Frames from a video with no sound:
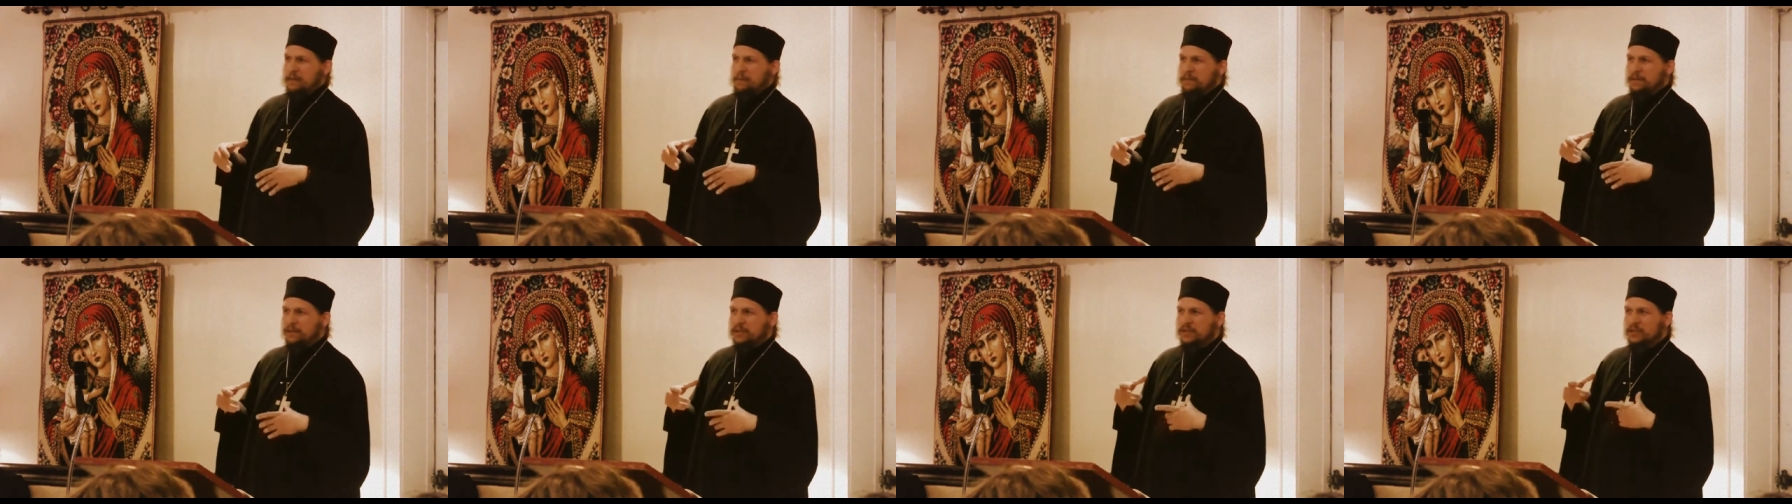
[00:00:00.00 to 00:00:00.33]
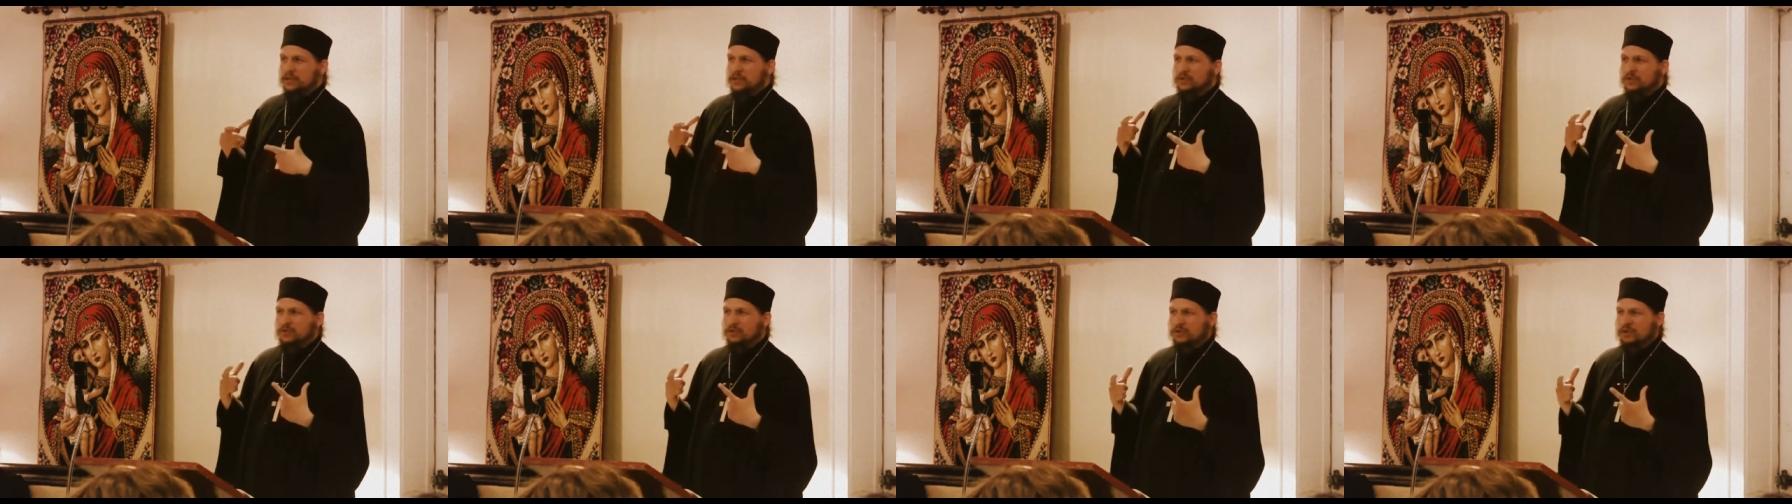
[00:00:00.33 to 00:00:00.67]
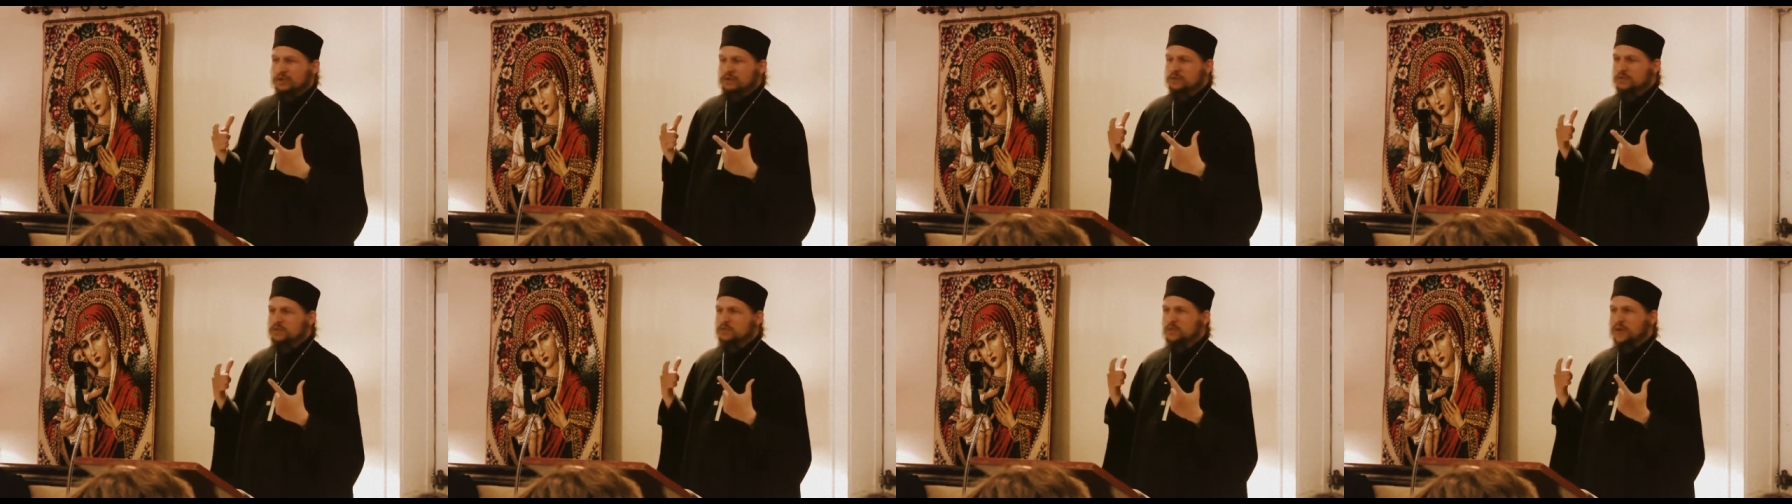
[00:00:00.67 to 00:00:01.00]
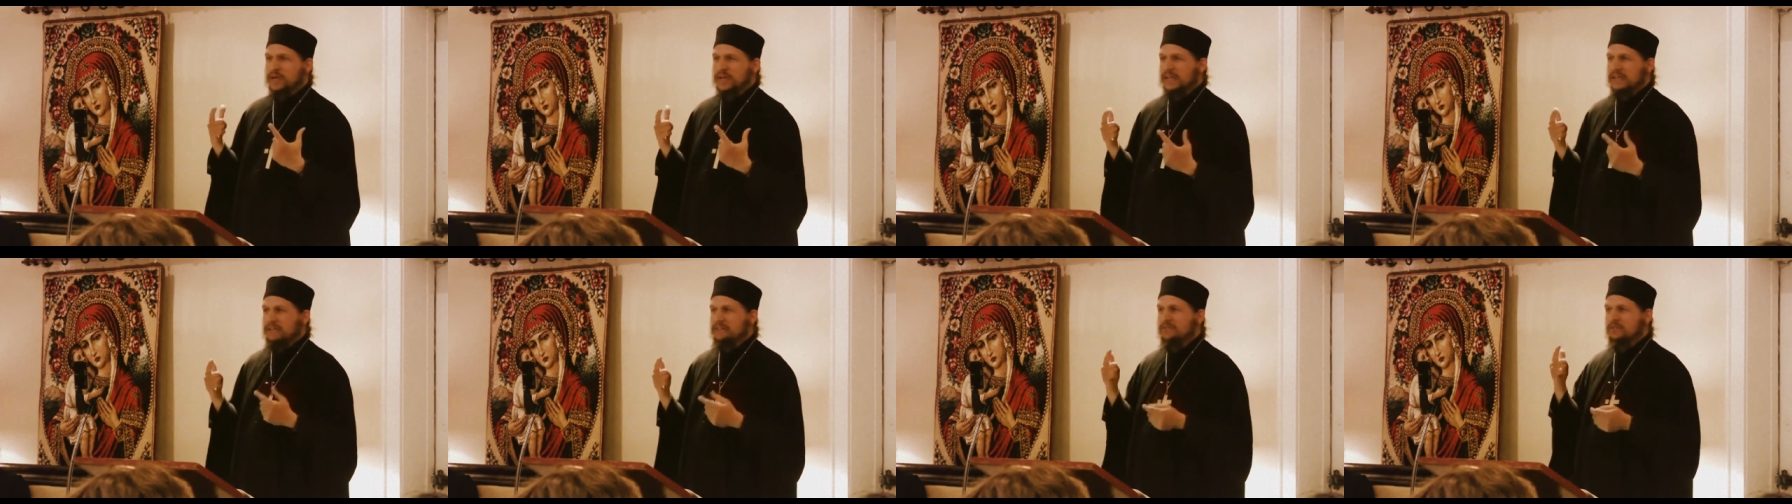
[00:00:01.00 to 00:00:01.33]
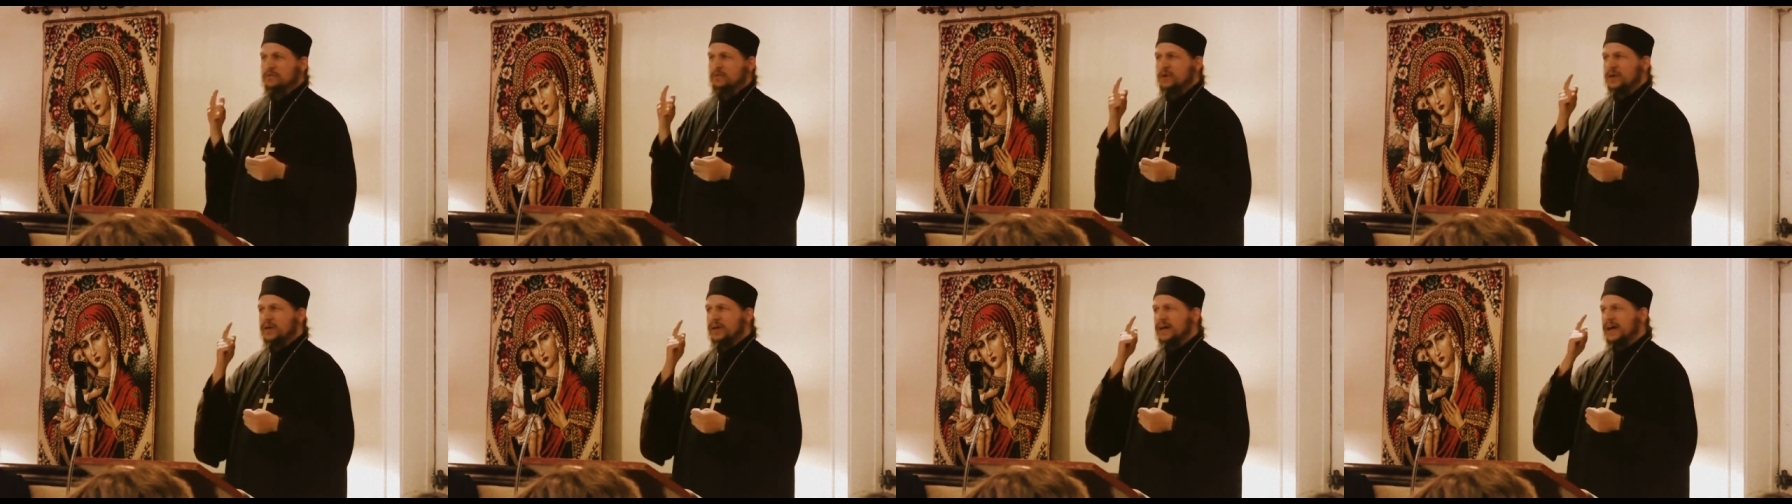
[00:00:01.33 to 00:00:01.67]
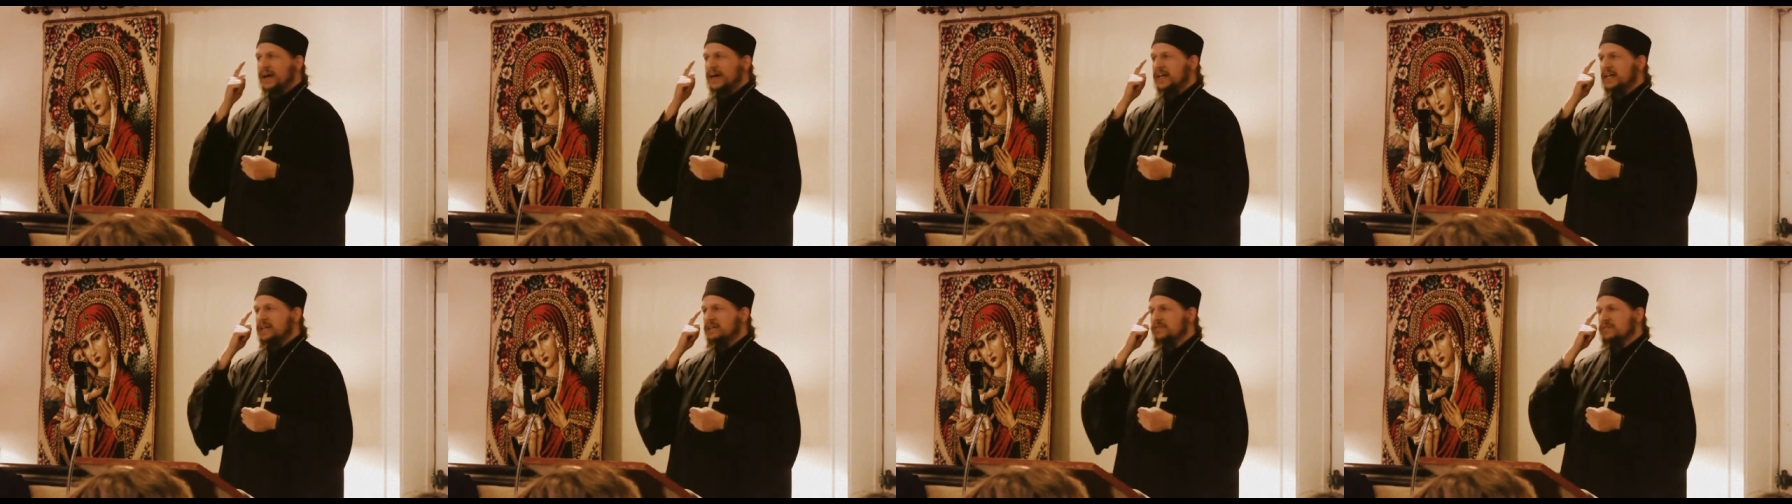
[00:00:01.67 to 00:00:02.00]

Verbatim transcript: But the Lord was waiting for what kind